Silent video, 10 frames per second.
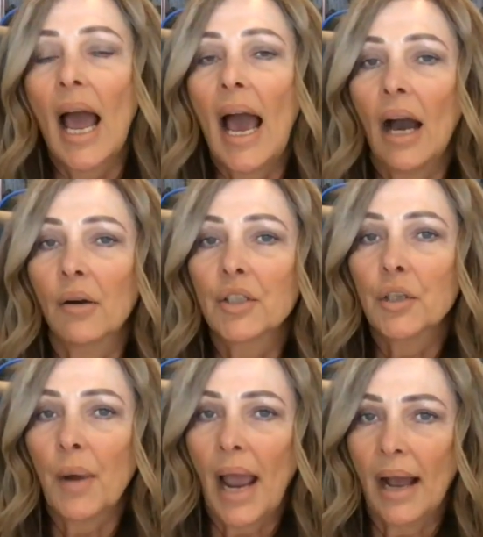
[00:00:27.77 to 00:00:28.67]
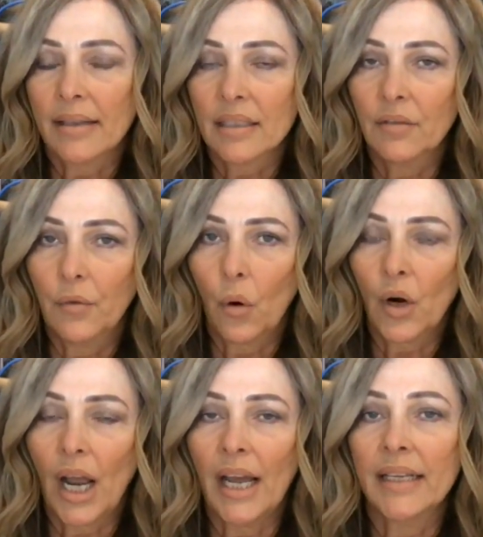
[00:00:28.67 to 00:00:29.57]
how to ask
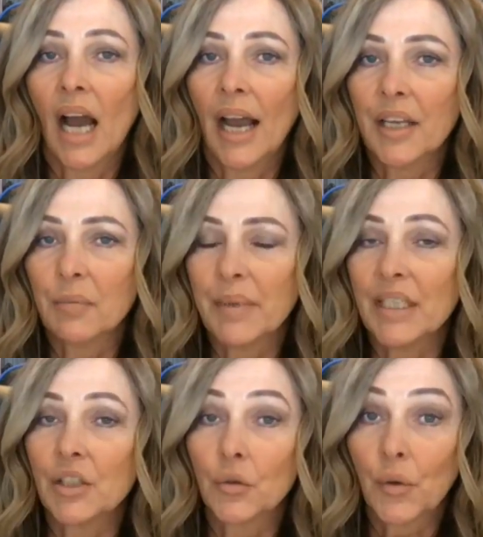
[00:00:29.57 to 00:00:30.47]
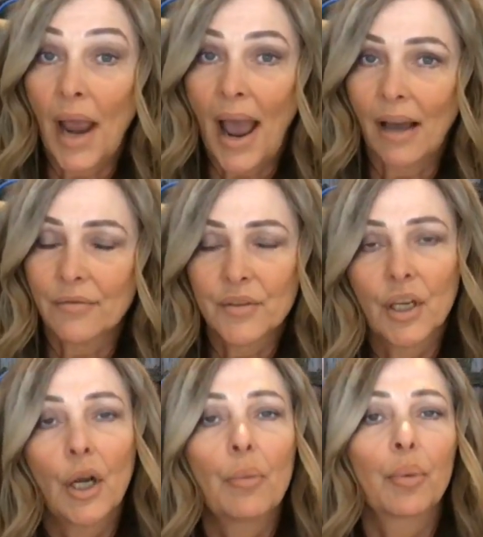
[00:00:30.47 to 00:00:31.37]
for an IEP draft
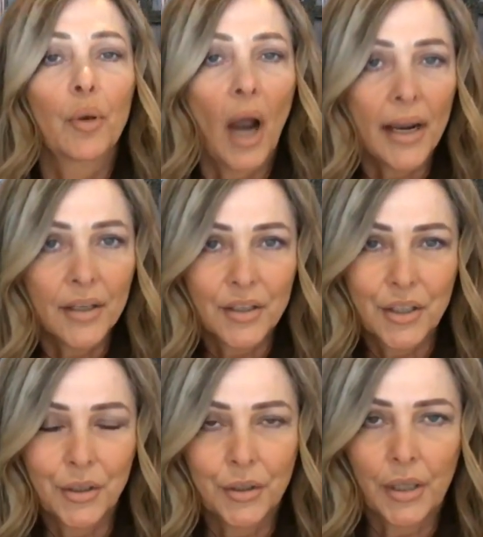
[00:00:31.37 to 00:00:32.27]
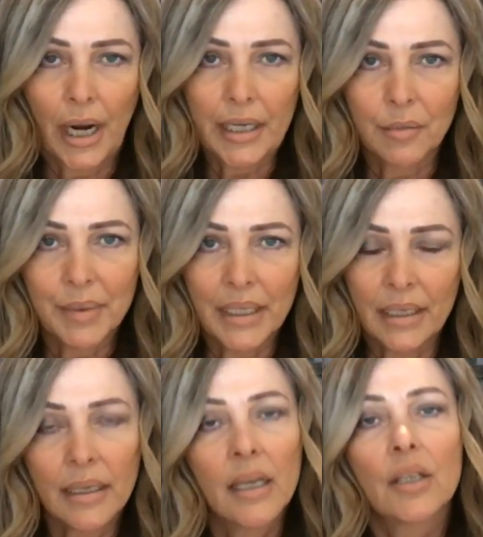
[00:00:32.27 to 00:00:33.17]
prior to your
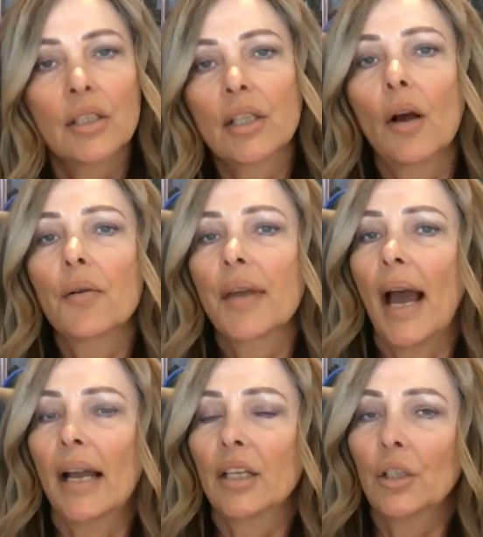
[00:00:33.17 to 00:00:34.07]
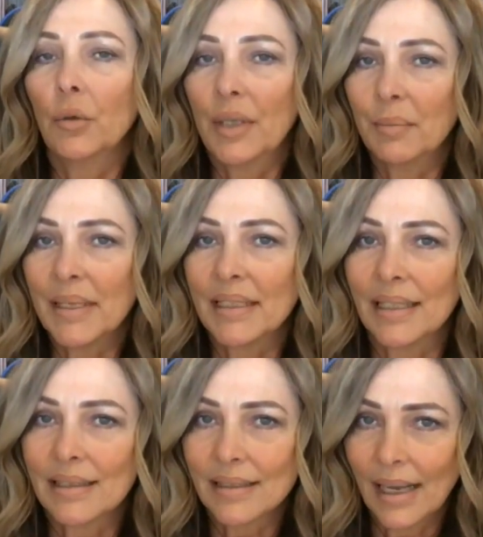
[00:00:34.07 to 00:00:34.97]
IEP so that you can be
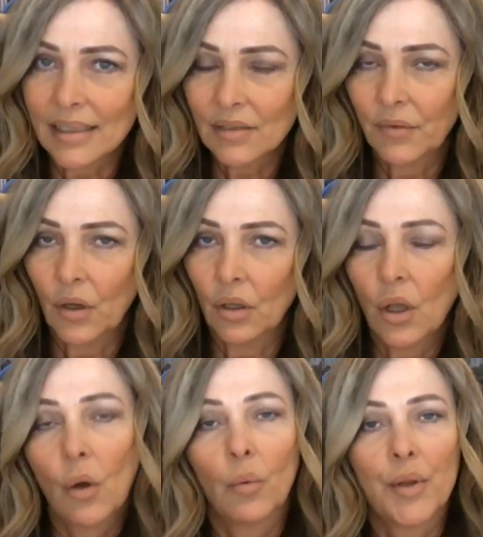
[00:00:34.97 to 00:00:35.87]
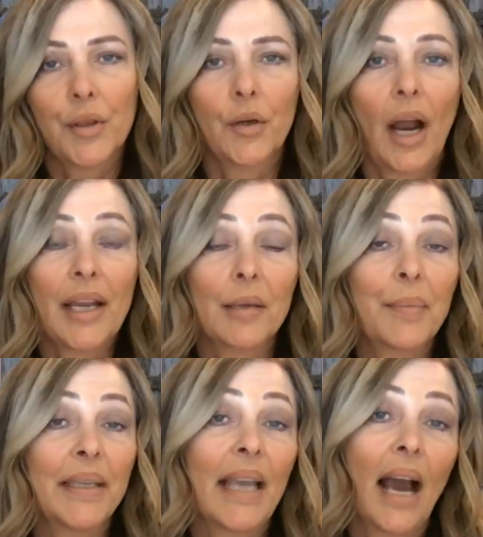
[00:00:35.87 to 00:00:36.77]
successful with your
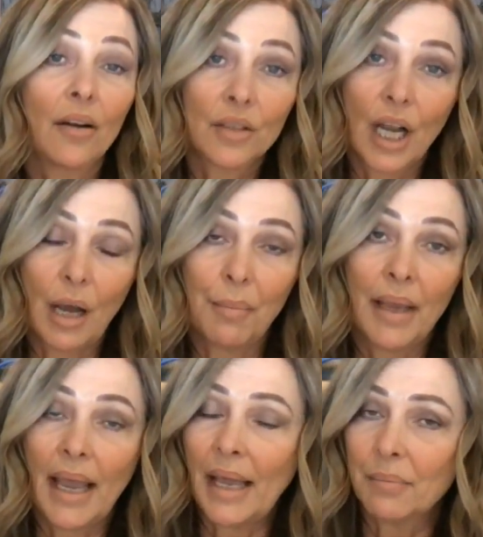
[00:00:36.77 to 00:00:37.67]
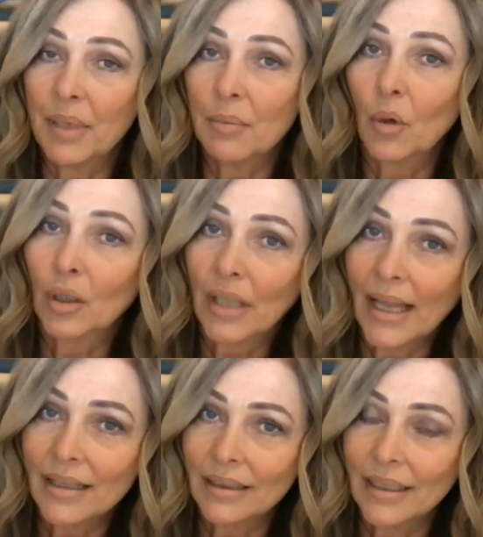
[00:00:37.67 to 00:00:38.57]
IEP outcome and be more
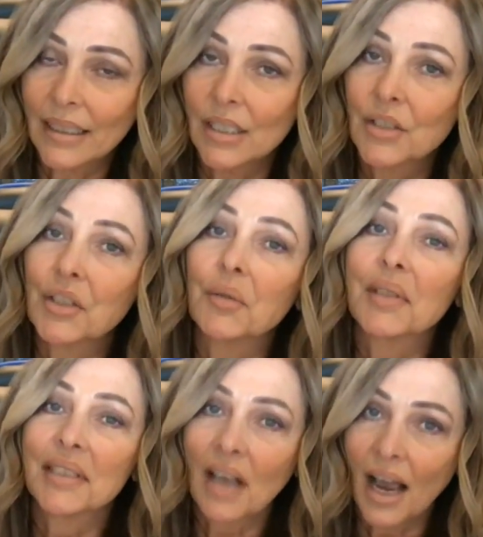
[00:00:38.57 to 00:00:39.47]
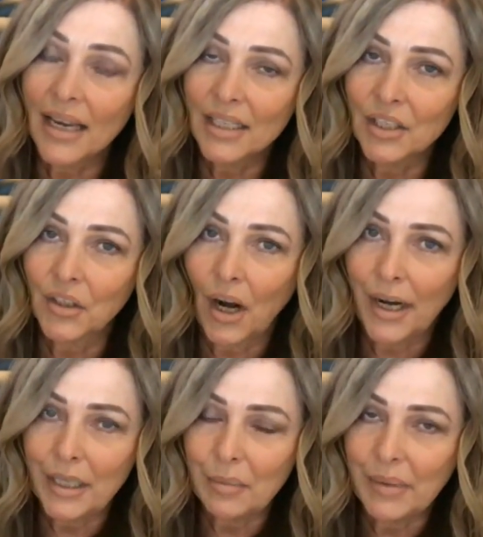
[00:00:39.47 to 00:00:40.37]
likely to sign your
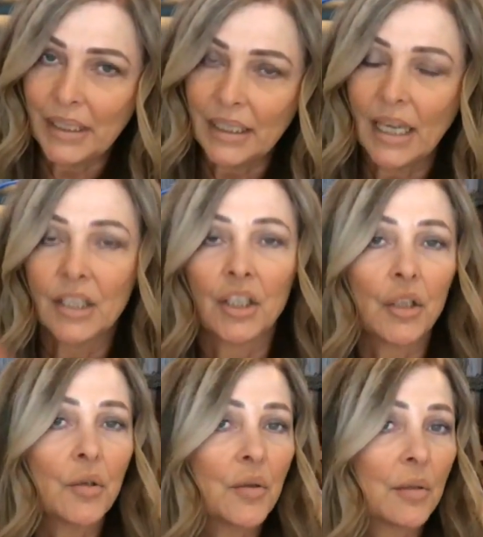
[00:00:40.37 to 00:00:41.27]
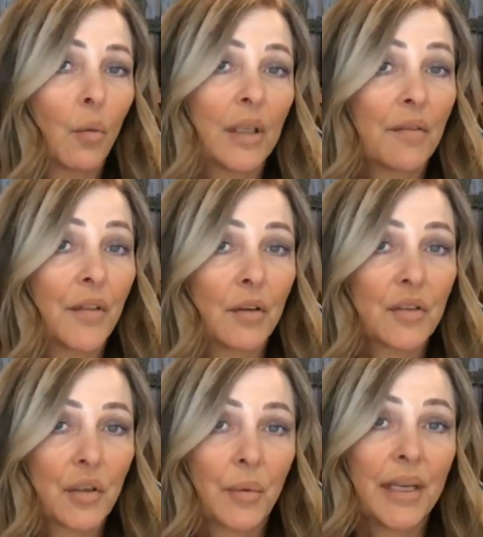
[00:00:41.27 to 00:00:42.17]
IEP and use one of
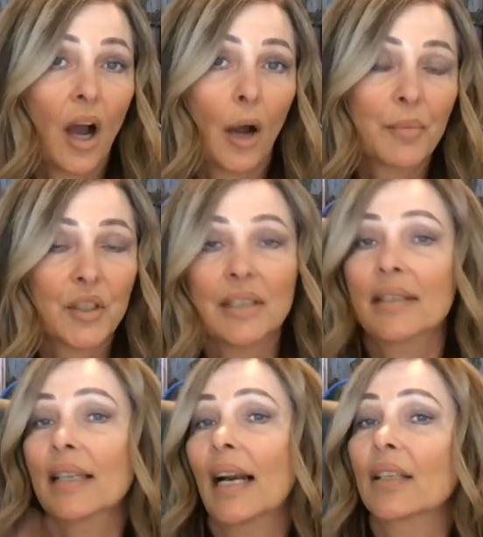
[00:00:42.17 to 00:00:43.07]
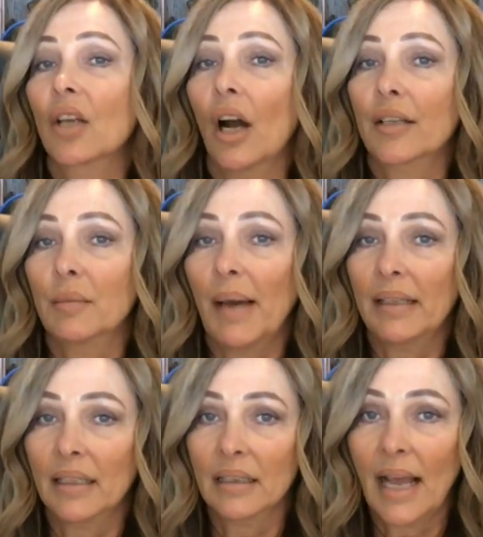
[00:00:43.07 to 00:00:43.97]
those three options that I talked about
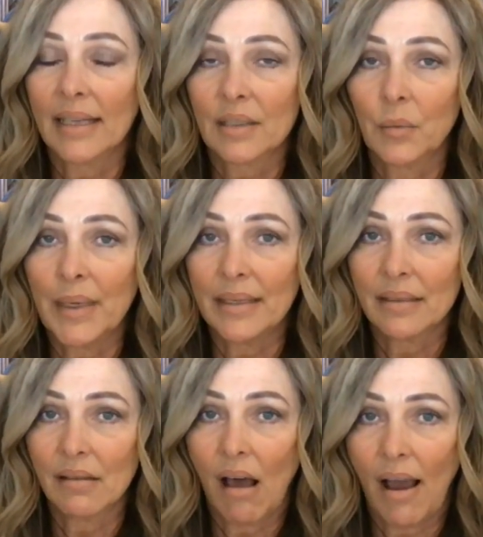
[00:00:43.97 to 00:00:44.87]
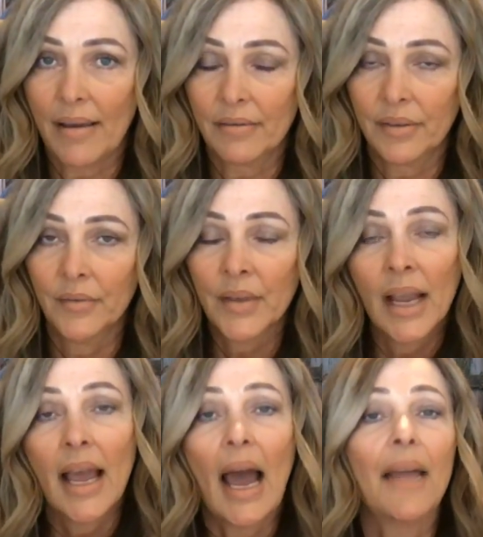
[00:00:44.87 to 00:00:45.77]
in last week's live.
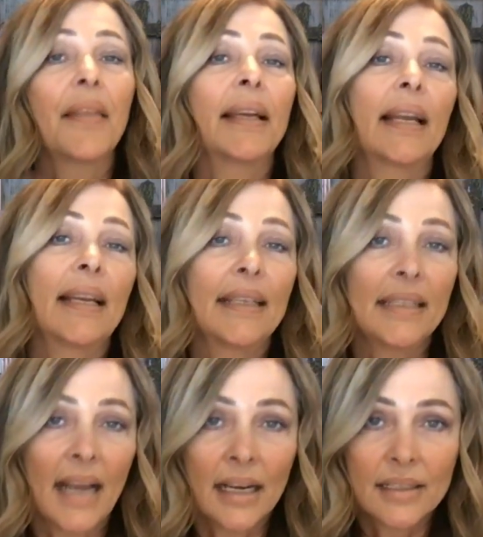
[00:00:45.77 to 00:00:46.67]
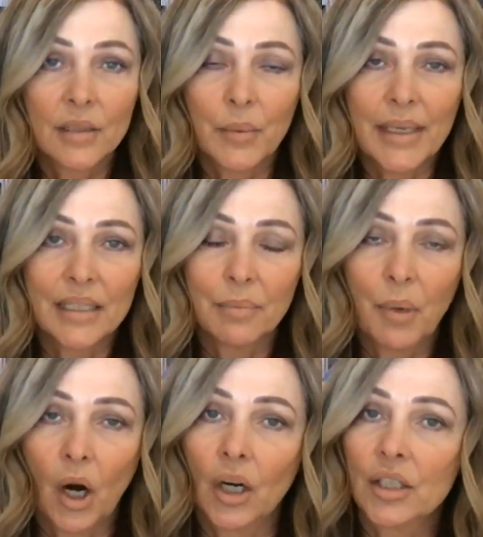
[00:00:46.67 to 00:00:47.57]
And then next week's
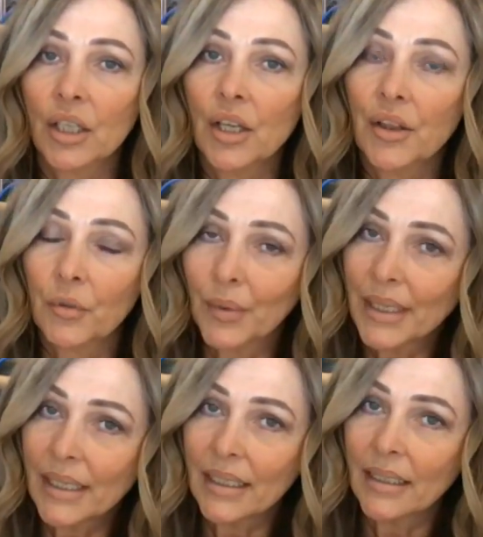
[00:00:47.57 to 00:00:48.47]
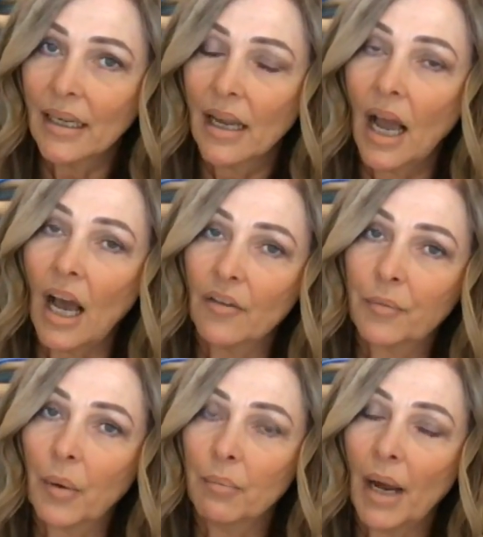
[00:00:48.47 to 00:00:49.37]
part three of
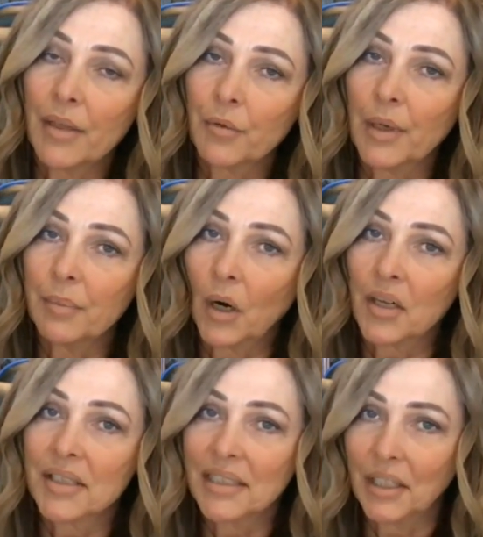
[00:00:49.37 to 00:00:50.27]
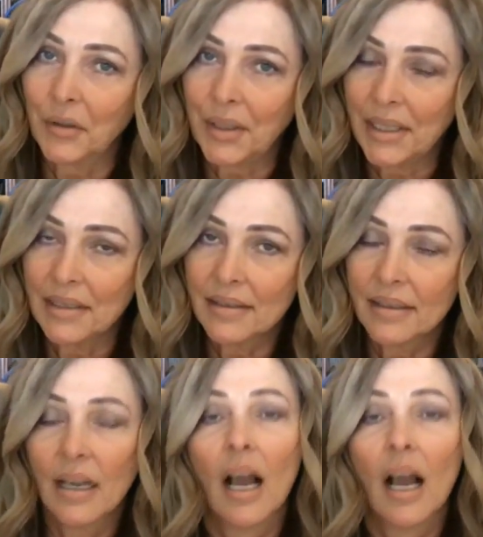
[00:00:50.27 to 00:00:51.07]
my three-part series,